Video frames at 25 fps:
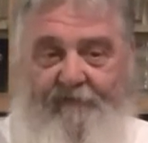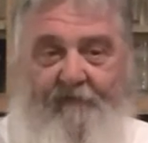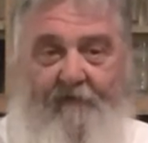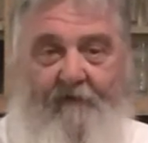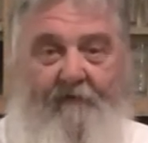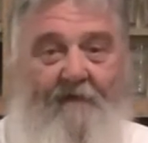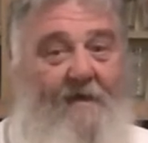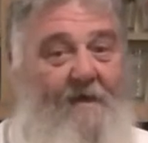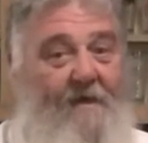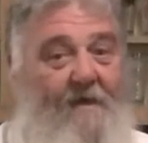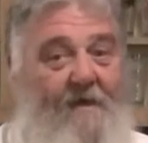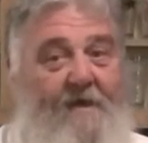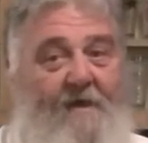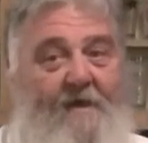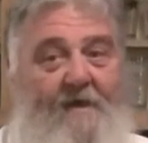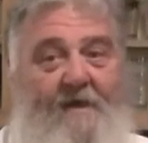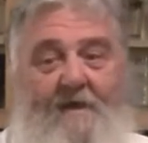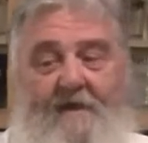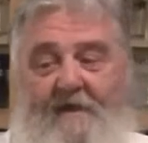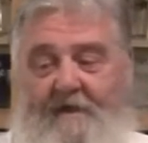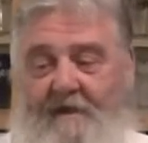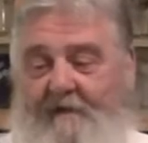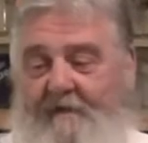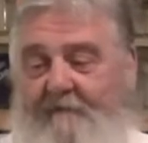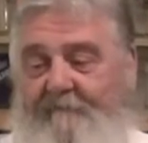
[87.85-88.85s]
So
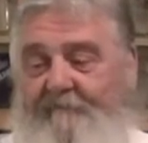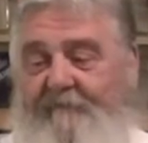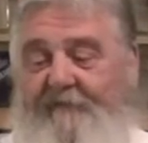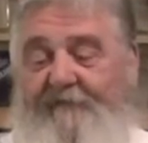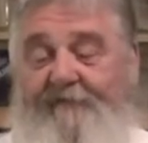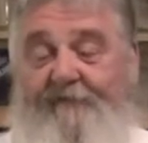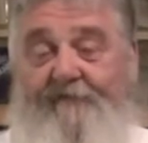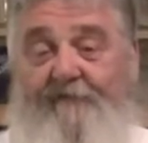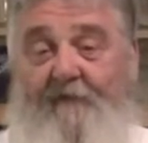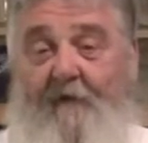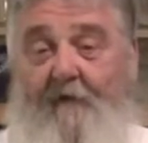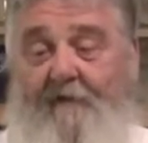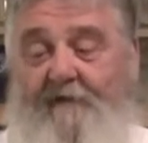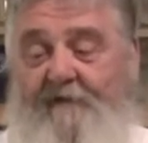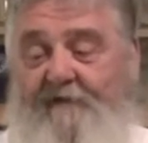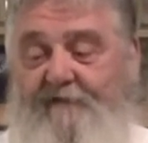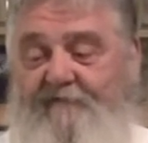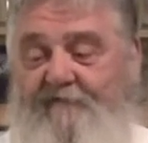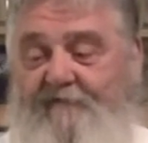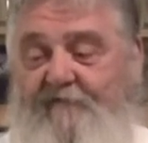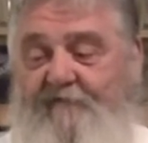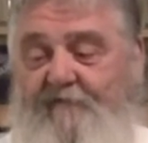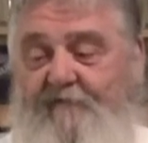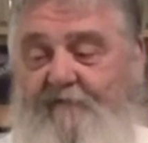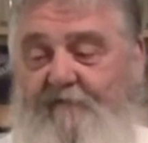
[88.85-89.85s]
this is already
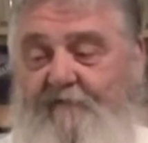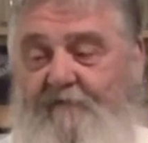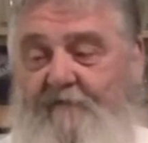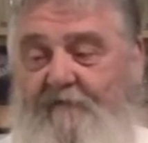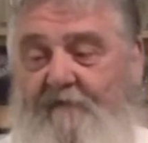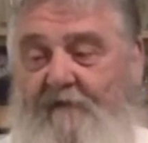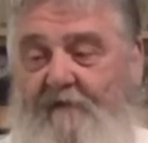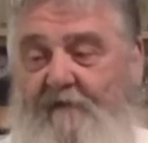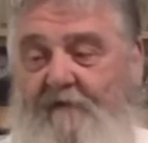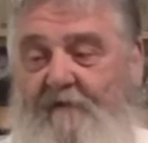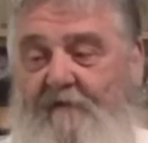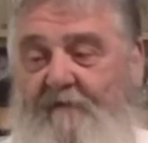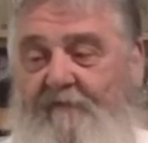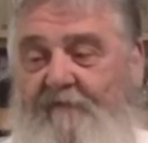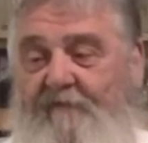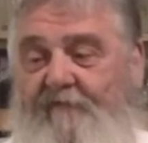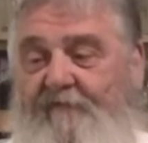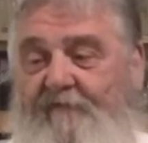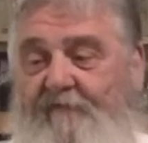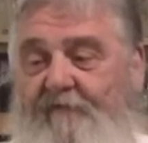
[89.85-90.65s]
June on this